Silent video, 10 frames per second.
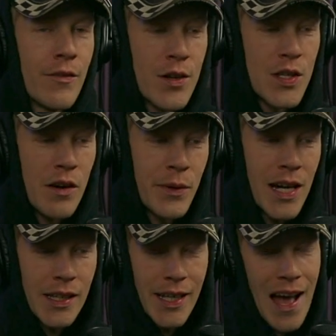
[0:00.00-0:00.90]
First off, we
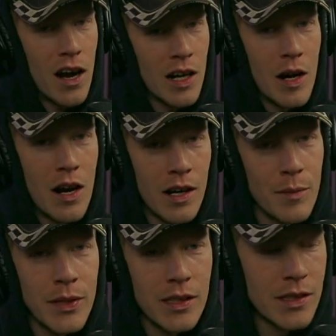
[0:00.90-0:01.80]
got like
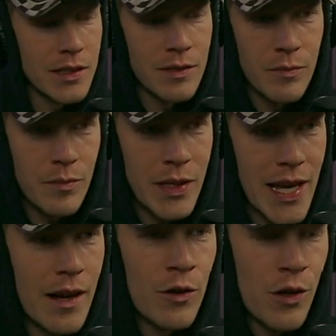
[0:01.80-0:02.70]
acapella
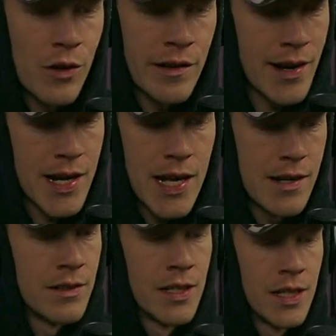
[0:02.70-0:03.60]
piano going right
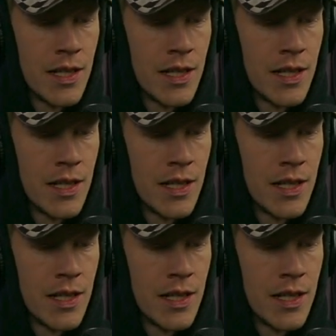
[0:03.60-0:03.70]
now,